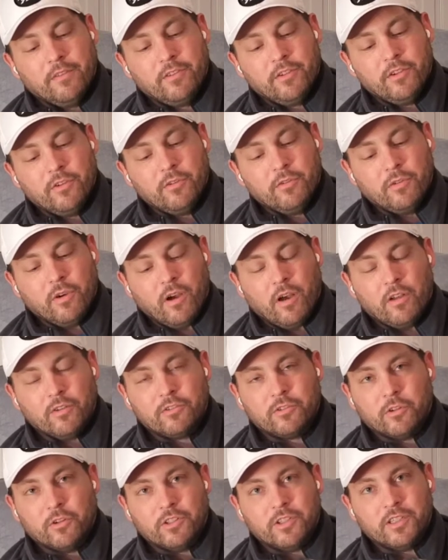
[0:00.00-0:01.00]
Gives you all
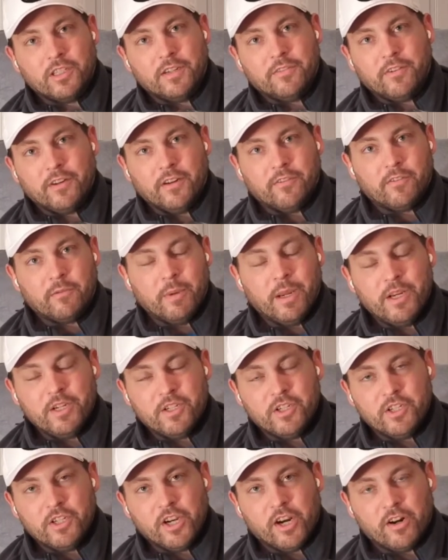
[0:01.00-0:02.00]
sorts of different
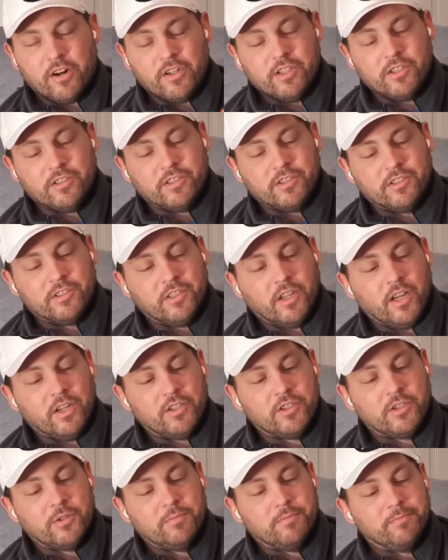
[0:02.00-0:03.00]
information, yardages and
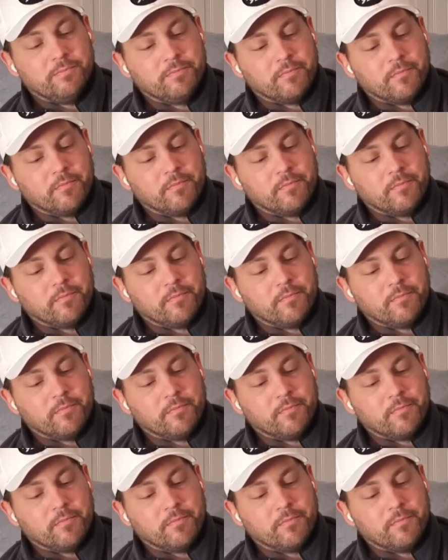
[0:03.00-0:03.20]
such.